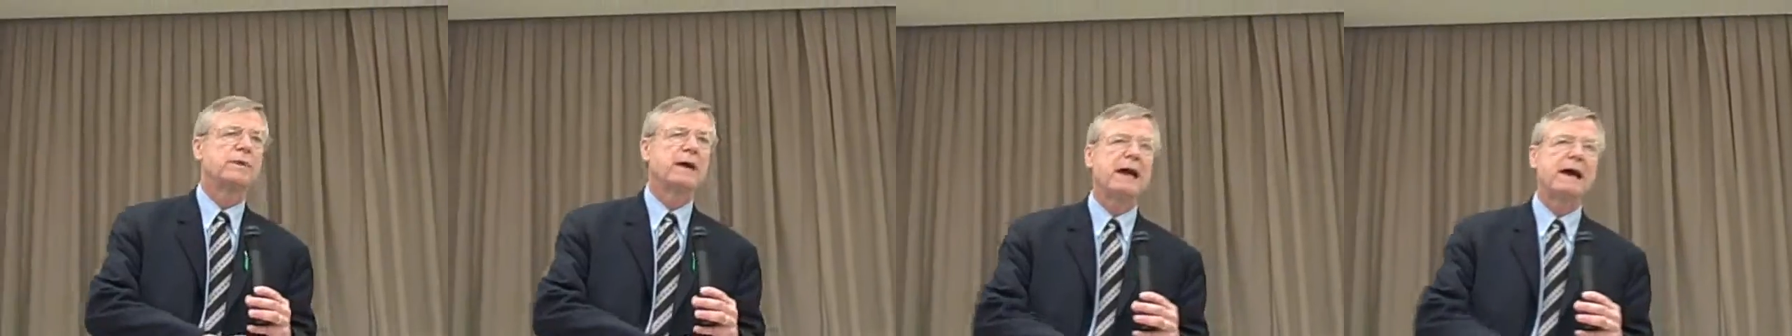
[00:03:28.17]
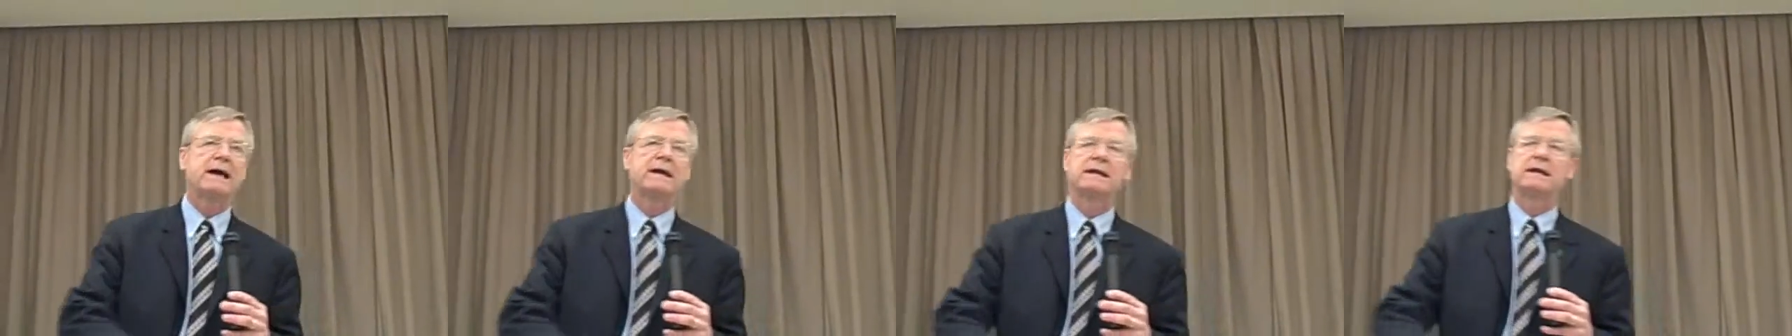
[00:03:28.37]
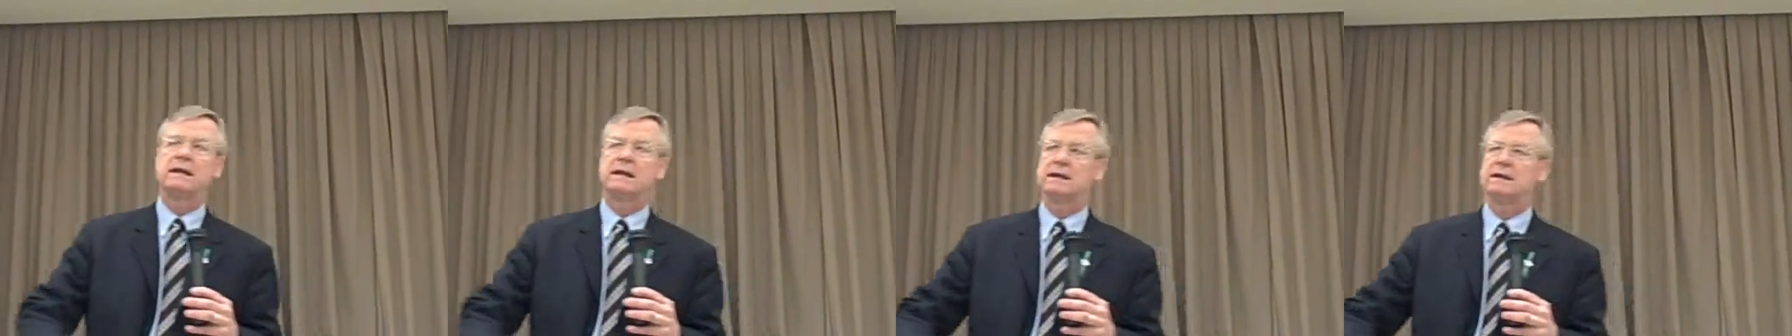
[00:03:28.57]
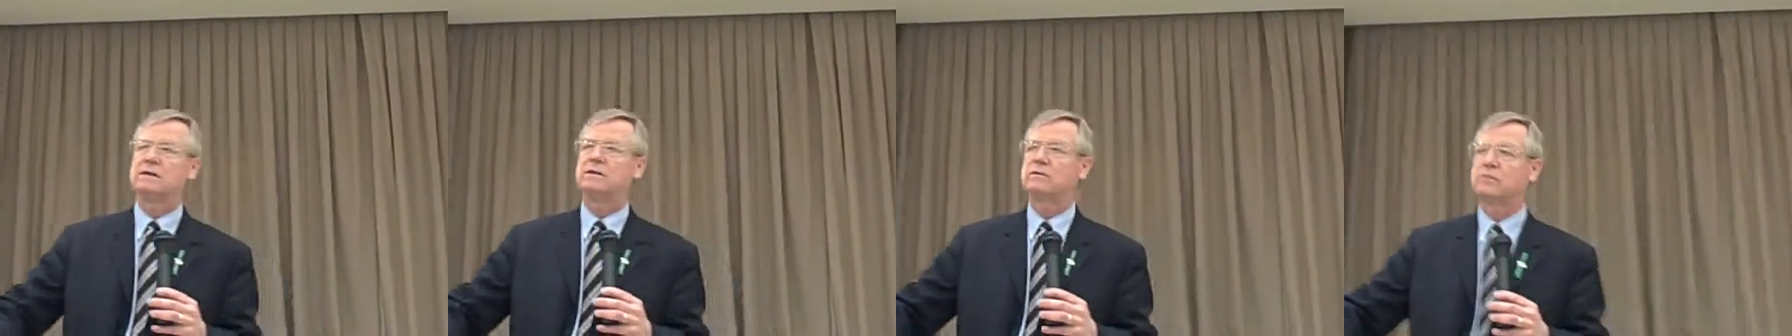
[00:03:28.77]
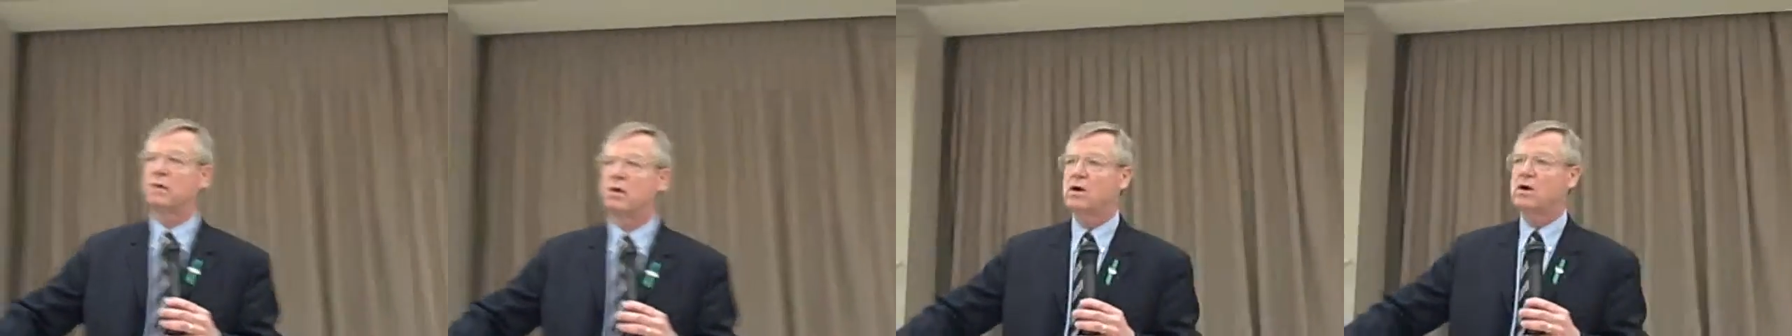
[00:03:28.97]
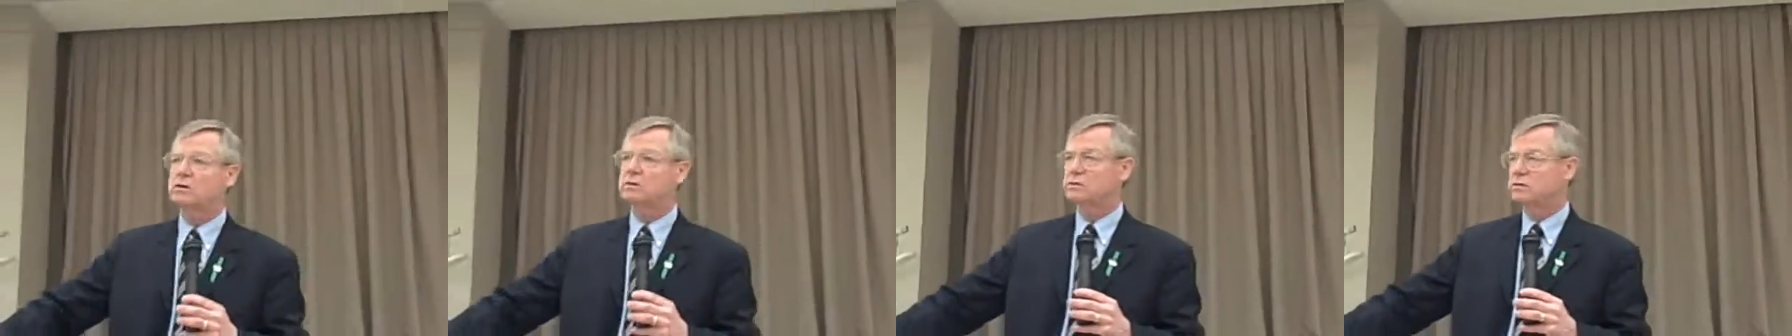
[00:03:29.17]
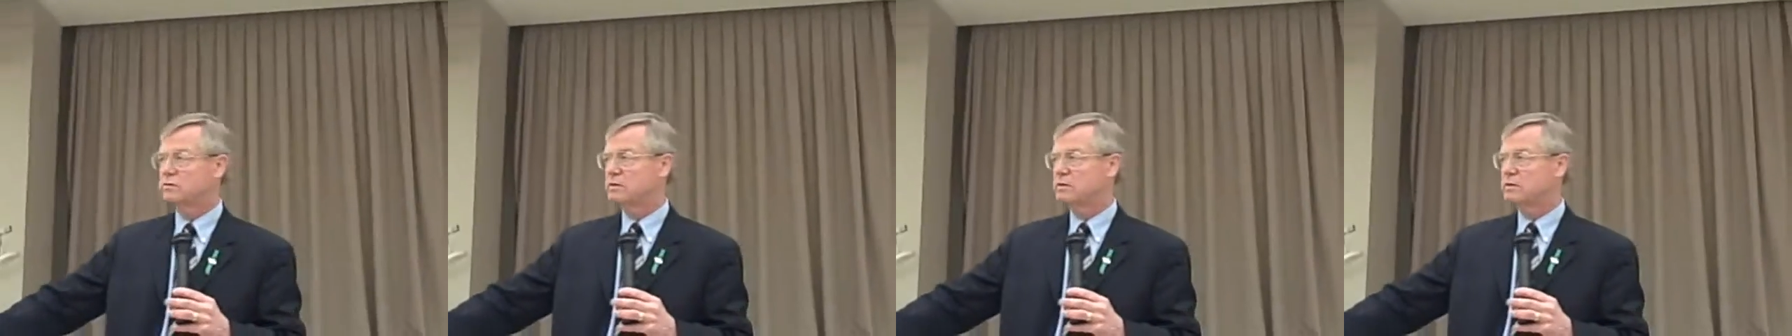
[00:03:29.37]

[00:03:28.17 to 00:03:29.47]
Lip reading: badly in the wrong